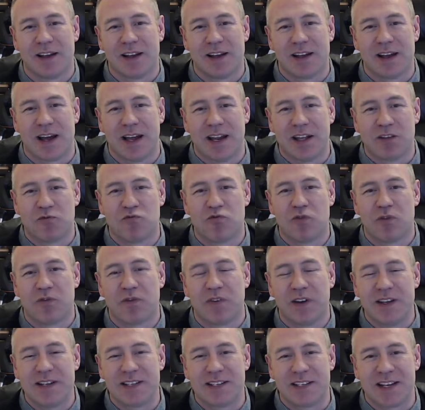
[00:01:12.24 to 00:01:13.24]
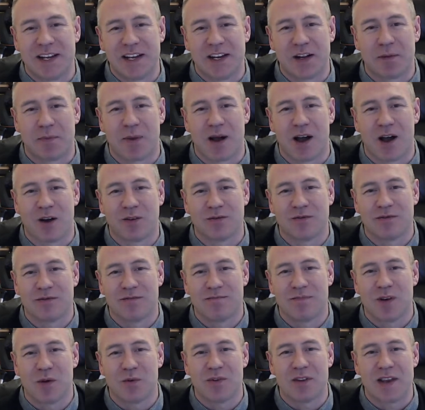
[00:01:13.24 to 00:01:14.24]
And he's roughly seen
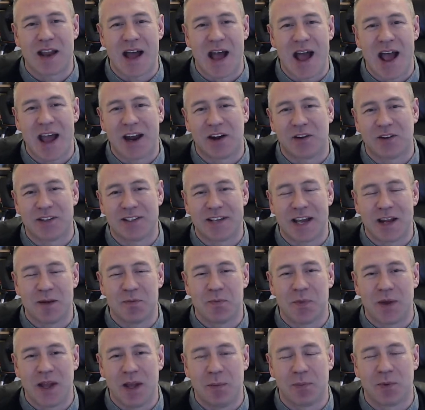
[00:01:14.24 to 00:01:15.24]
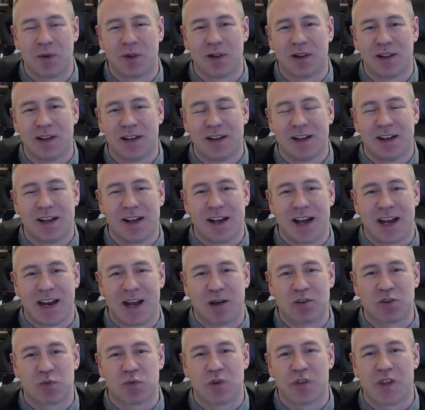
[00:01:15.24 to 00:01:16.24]
about 9 or 10 people. And I
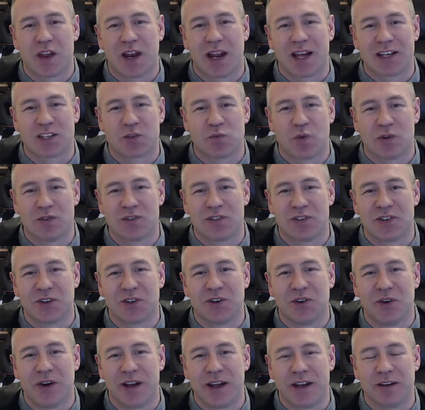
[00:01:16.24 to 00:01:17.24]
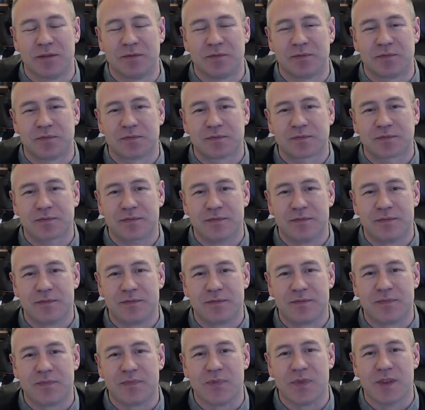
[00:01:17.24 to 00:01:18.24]
was one of the last ones to go in.
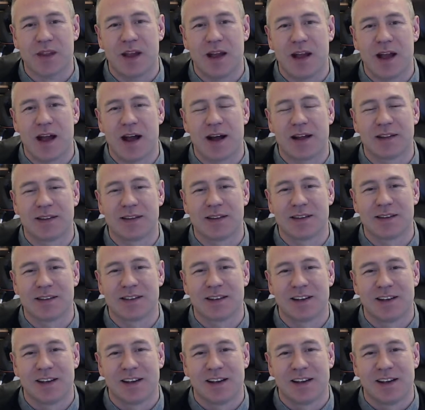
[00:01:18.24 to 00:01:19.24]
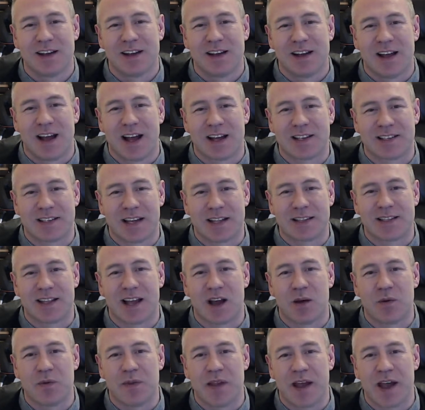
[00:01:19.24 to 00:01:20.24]
And I sat
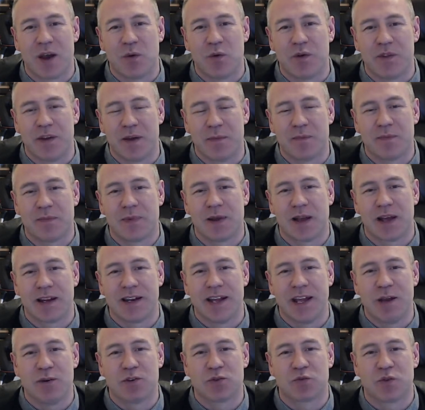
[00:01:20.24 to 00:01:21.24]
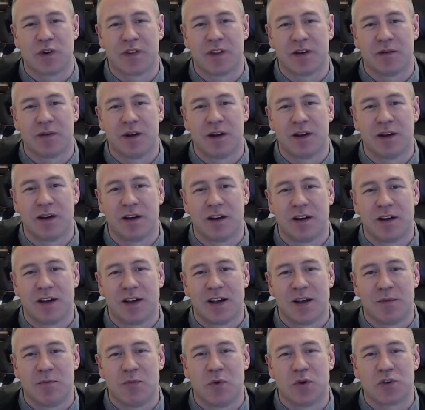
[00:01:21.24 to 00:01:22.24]
down there with him. And he was one of the
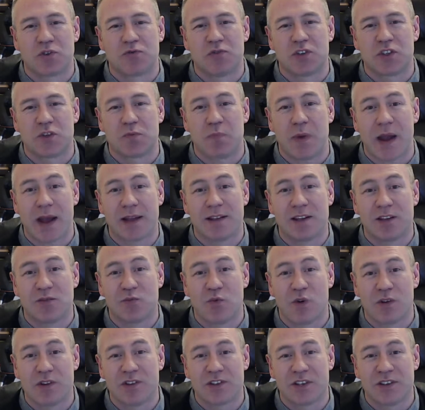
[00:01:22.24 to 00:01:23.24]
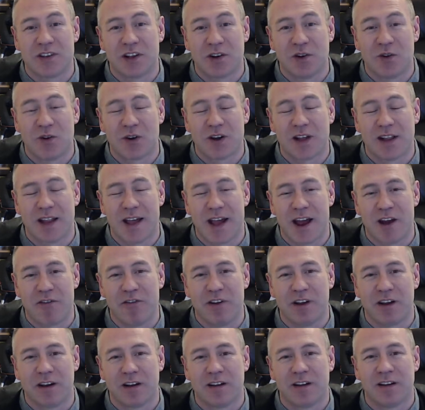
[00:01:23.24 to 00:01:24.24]
most respected ones in the local
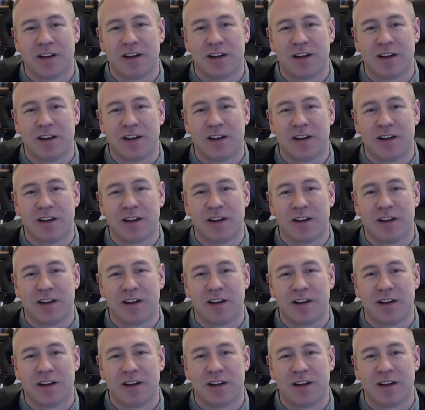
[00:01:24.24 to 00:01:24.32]
area.